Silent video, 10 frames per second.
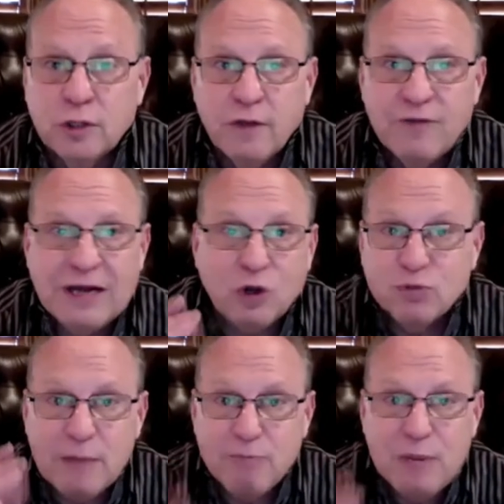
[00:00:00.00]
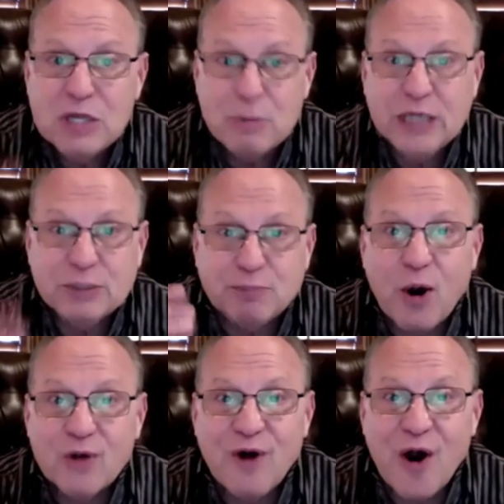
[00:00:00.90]
In fact, those may be the biggest
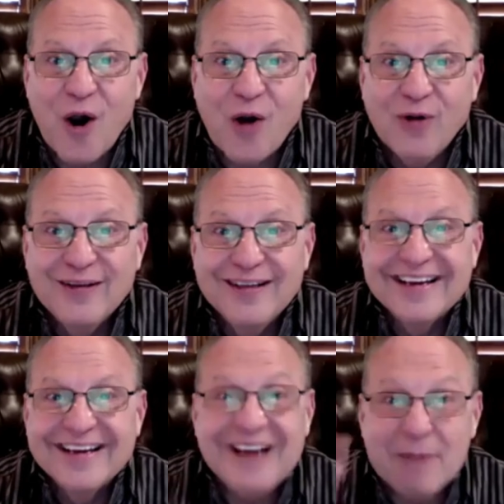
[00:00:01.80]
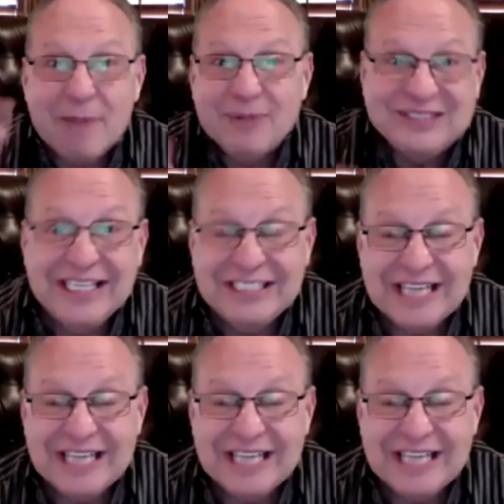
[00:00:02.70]
part of our compensation.